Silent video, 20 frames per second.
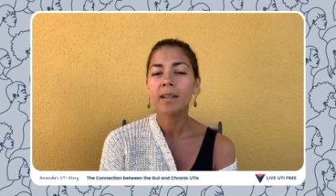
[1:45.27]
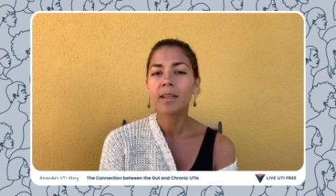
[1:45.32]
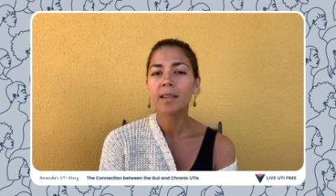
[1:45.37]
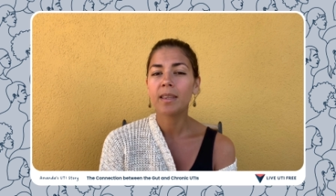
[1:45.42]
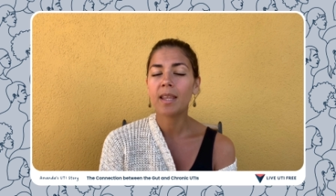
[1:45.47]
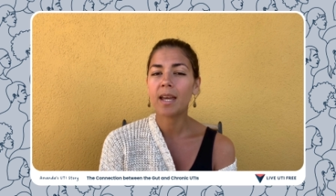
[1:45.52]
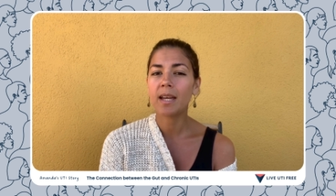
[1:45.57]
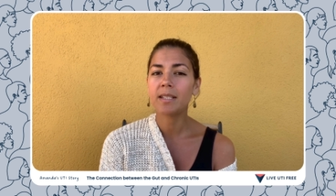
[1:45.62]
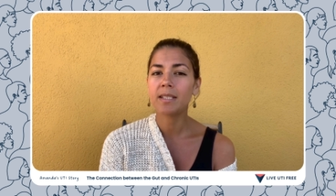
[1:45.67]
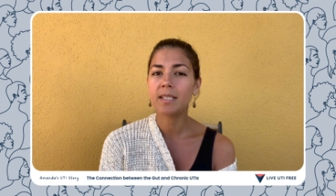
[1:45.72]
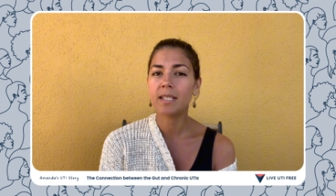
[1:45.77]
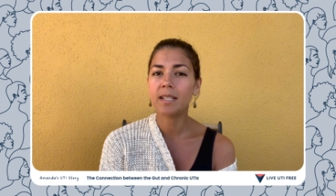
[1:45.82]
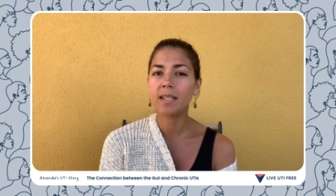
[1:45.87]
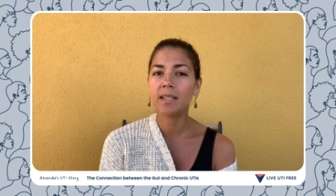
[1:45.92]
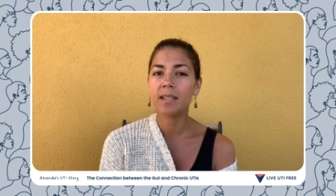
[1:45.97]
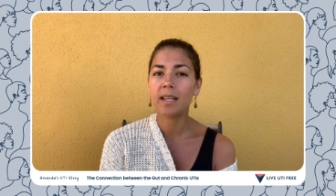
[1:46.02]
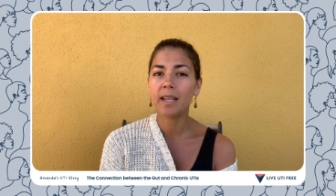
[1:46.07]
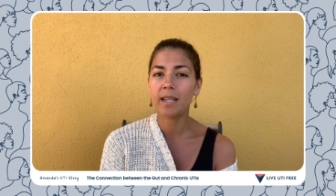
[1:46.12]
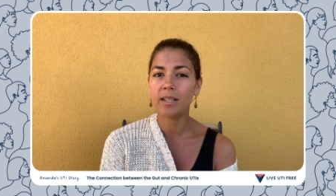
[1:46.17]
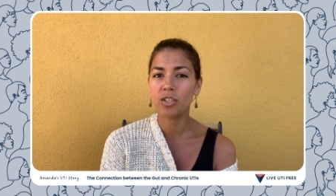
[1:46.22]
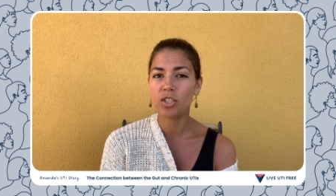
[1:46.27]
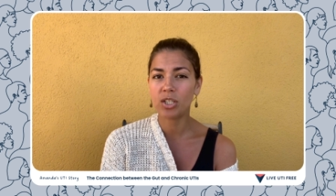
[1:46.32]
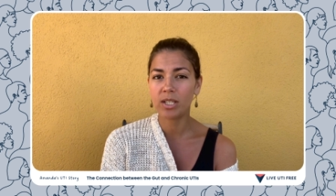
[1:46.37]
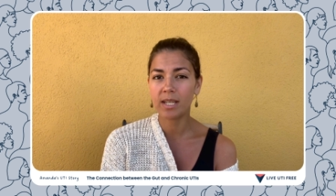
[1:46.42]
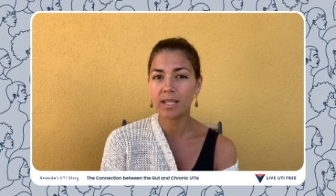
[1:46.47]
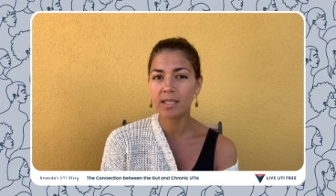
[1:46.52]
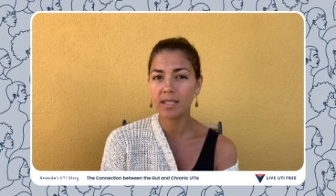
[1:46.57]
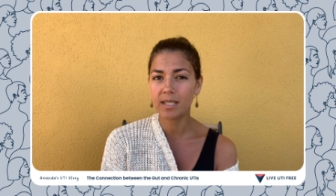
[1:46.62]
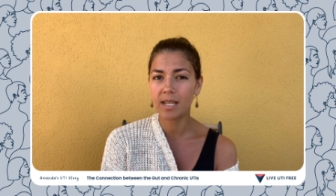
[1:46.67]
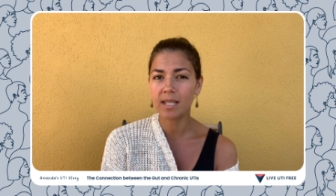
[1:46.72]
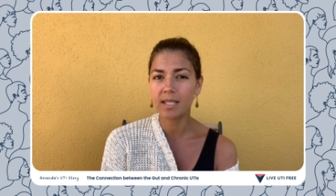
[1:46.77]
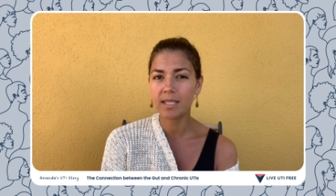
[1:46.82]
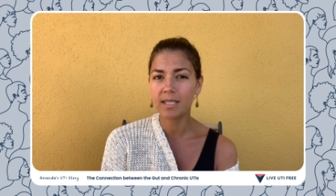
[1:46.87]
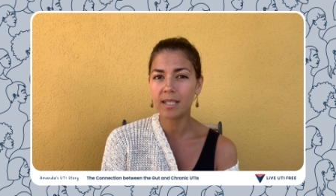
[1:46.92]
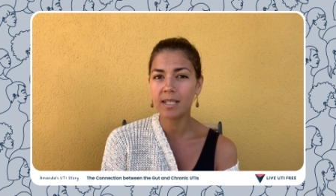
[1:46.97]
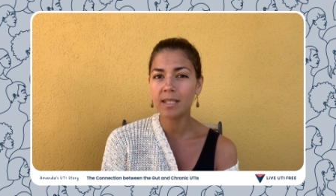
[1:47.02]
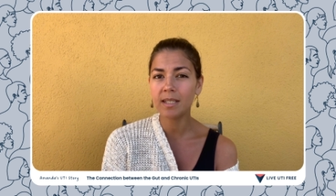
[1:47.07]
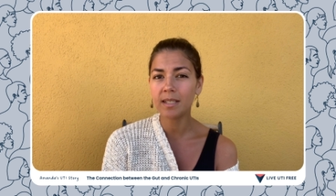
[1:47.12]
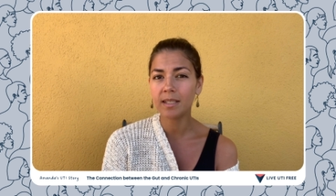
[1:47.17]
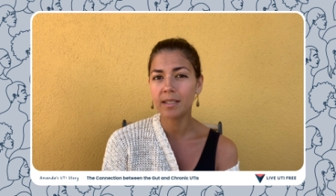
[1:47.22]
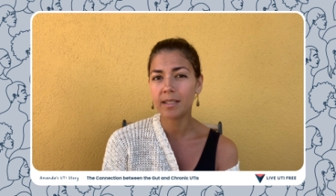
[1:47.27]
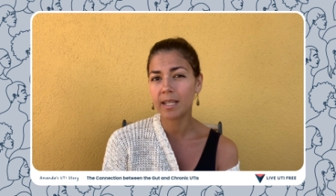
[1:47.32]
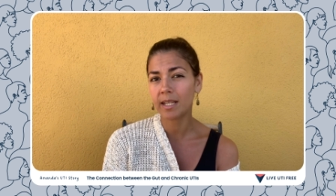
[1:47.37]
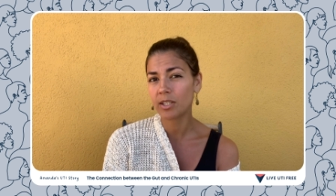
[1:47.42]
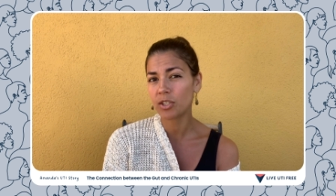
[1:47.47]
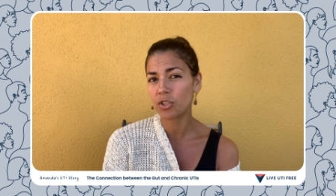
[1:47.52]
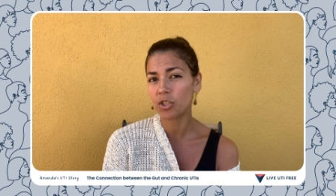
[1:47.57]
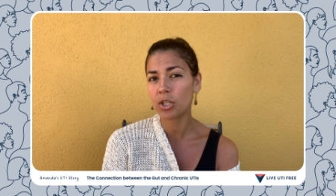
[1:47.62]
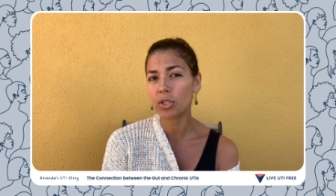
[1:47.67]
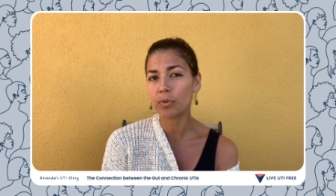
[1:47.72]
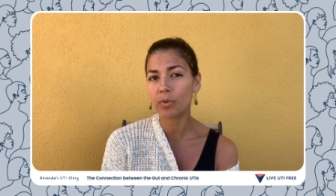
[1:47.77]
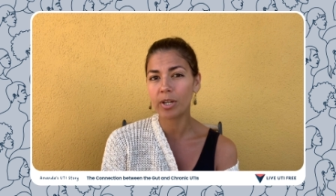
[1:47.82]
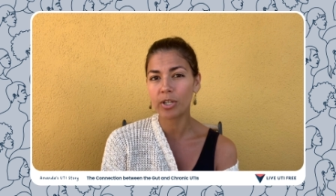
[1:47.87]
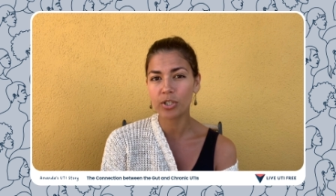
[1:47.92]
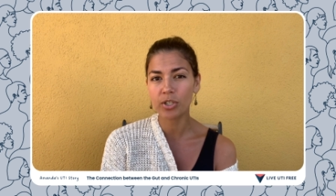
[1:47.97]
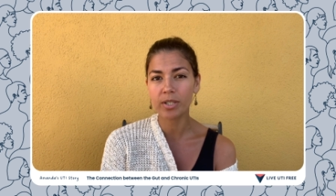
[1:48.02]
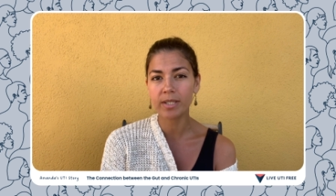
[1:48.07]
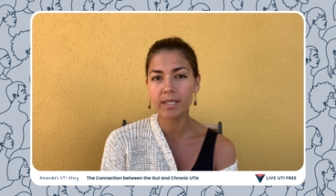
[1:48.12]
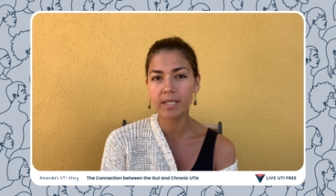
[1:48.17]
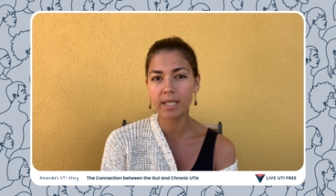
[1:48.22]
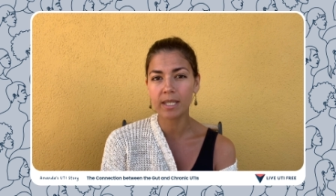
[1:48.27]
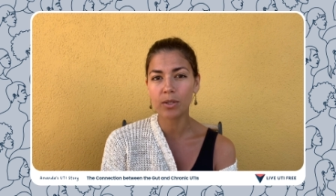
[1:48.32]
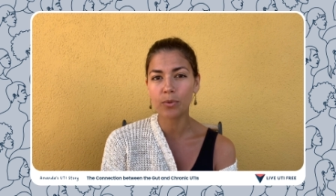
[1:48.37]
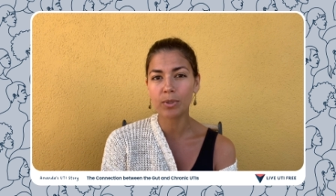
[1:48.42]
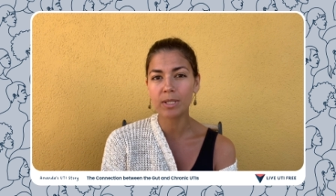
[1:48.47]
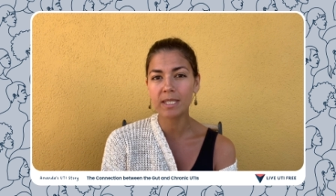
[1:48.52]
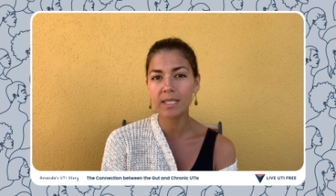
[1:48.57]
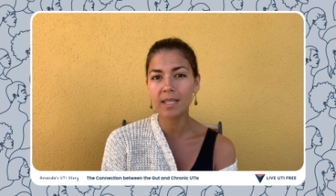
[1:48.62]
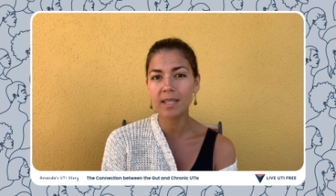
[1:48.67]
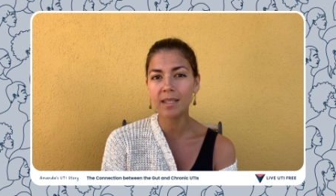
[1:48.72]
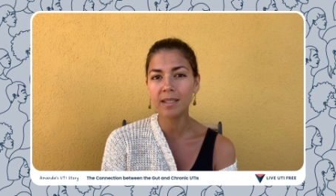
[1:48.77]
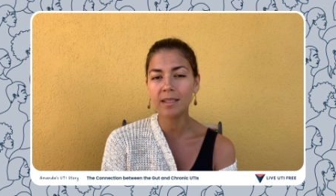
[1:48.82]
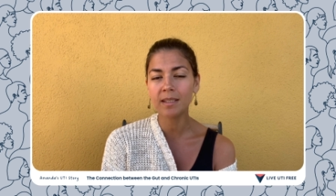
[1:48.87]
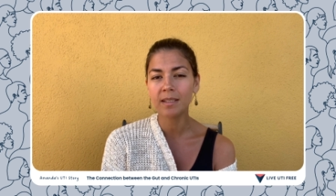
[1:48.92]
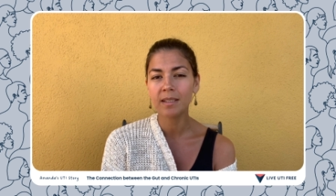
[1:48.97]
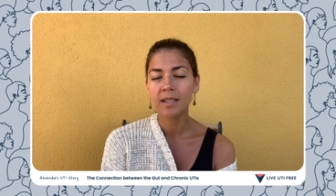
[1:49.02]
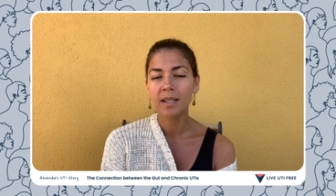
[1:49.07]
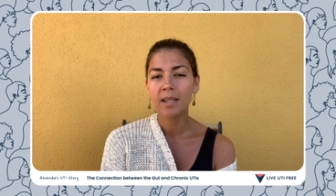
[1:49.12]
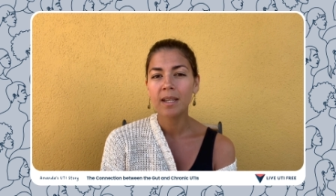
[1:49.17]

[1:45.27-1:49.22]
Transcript: that did NGS testing, next generation sequencing.